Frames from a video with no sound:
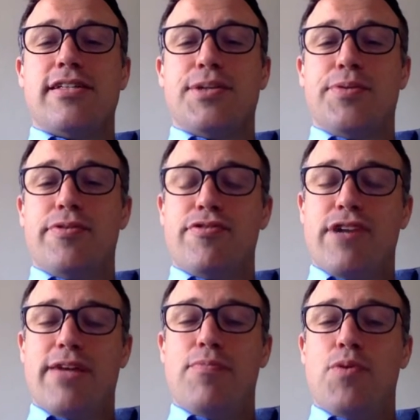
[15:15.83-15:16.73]
that it will
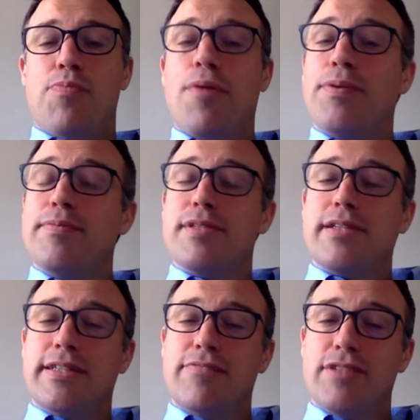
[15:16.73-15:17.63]
create more problems
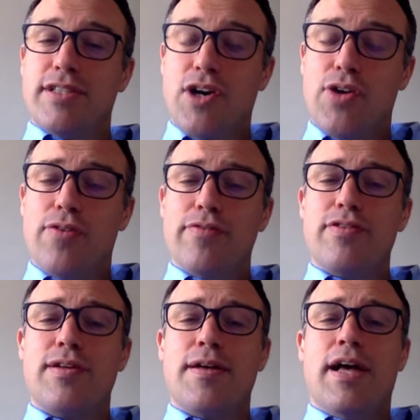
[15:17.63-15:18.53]
than it resolves.